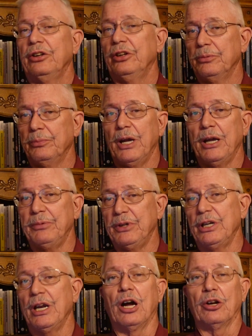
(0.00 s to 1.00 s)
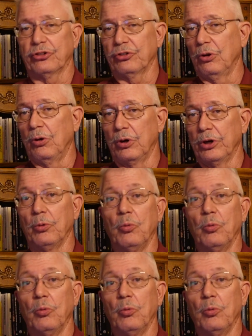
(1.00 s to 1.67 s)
it may be now slower to